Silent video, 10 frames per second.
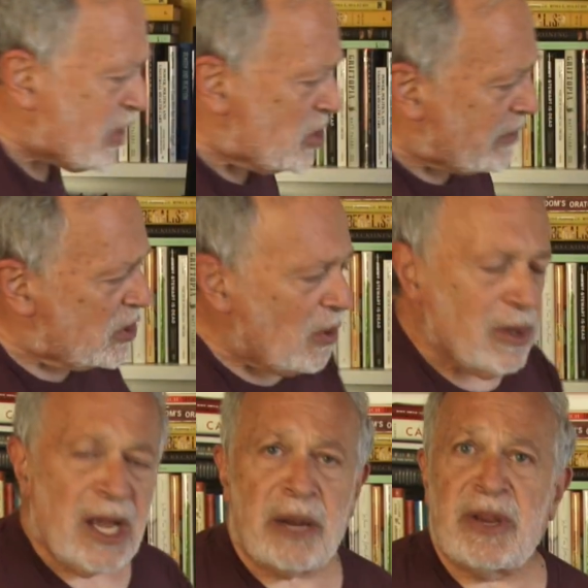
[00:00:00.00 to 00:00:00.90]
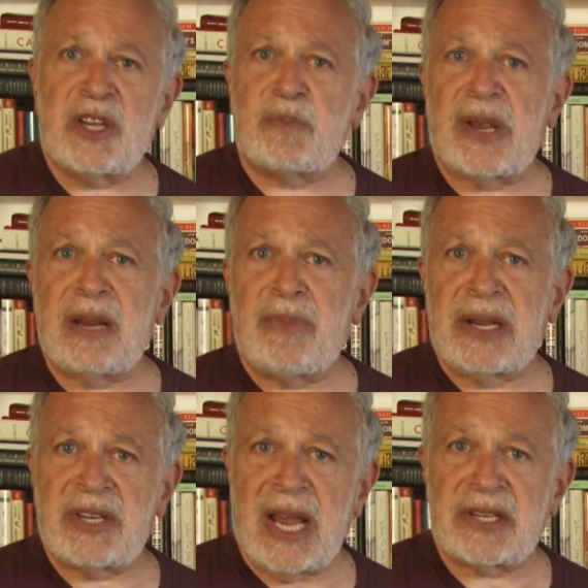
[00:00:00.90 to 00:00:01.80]
percentage of this whole economy is paid
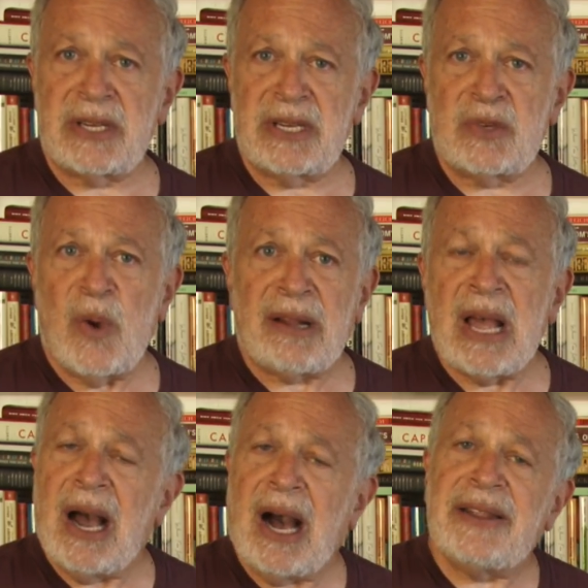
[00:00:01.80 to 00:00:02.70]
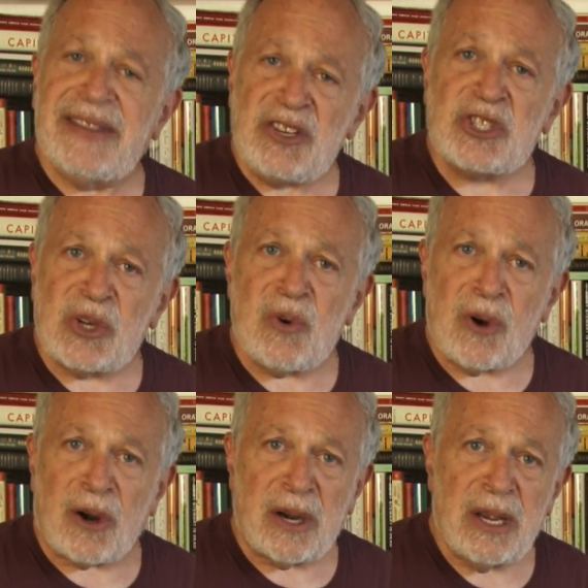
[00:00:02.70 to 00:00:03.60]
by taxes? Well, on this
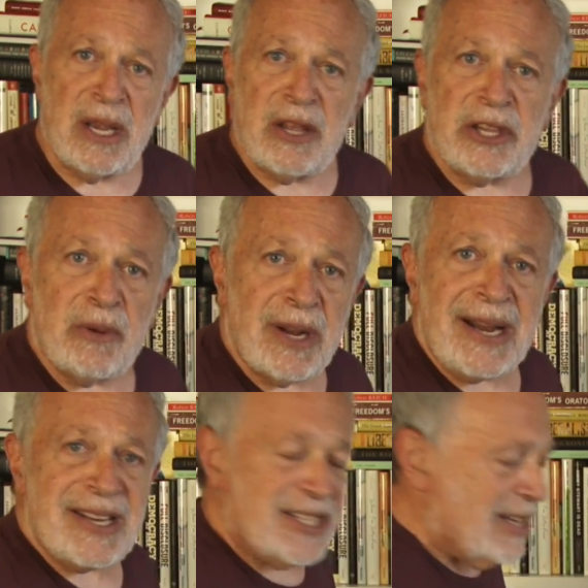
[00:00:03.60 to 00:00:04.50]
score, the United